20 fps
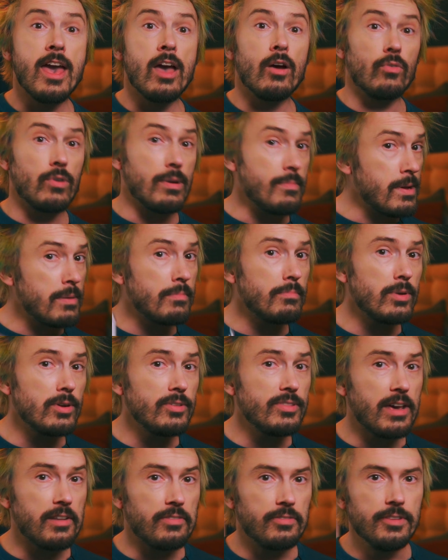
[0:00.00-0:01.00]
remember
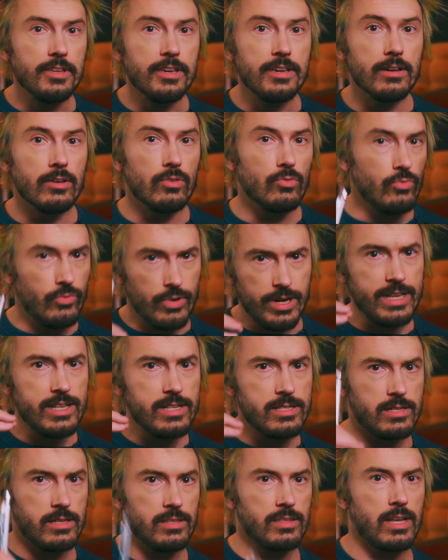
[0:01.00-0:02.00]
that the
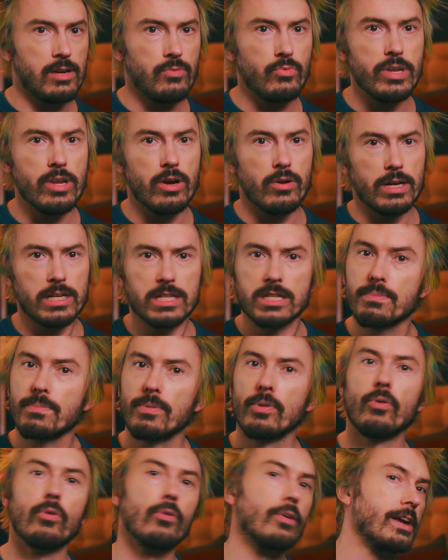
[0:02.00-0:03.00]
reason that we are
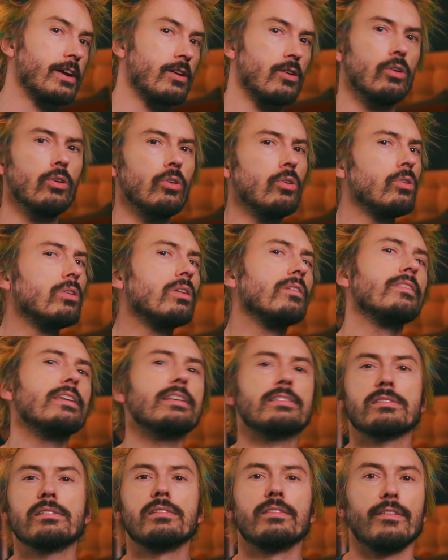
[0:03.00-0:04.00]
exploring all of
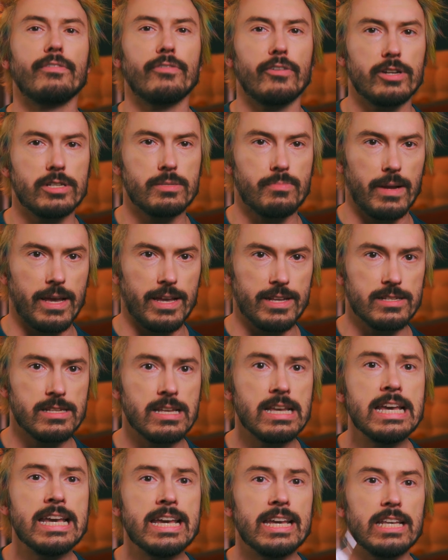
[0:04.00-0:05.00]
this in the first place
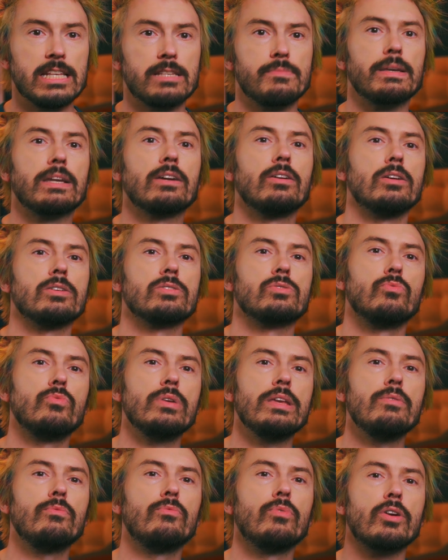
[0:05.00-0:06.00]
is because
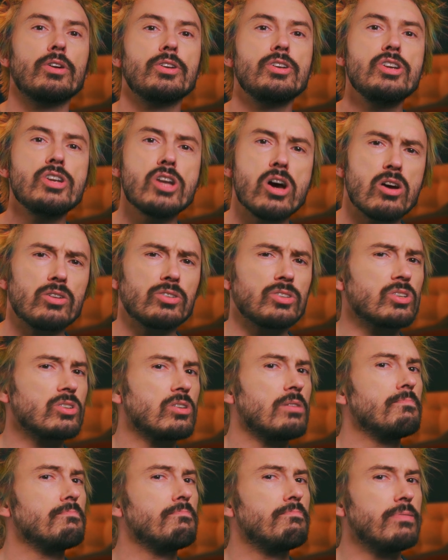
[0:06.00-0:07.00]
we were not
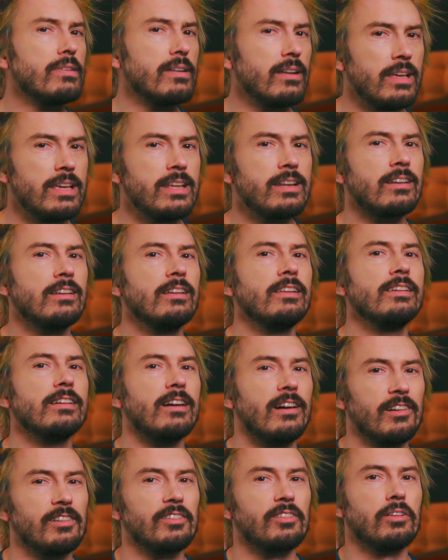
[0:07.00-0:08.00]
completely
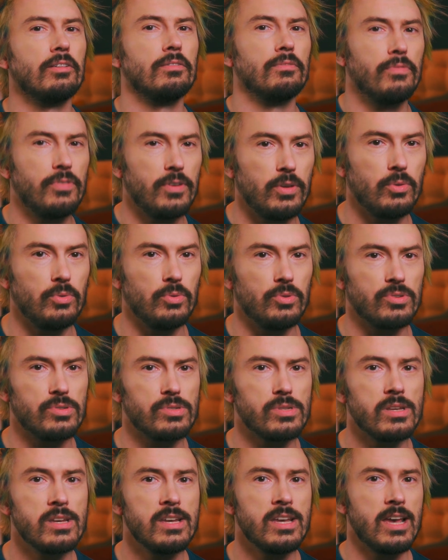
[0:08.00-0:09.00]

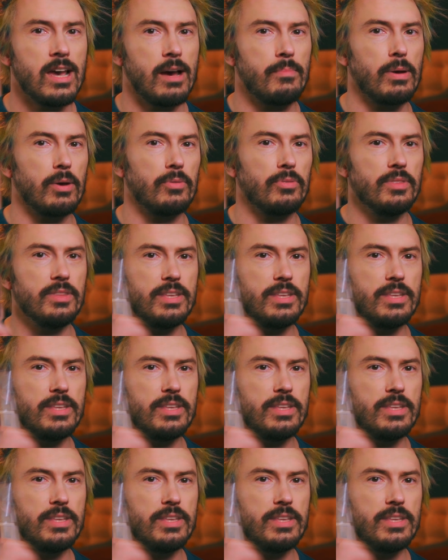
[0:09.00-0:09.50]
unconfused about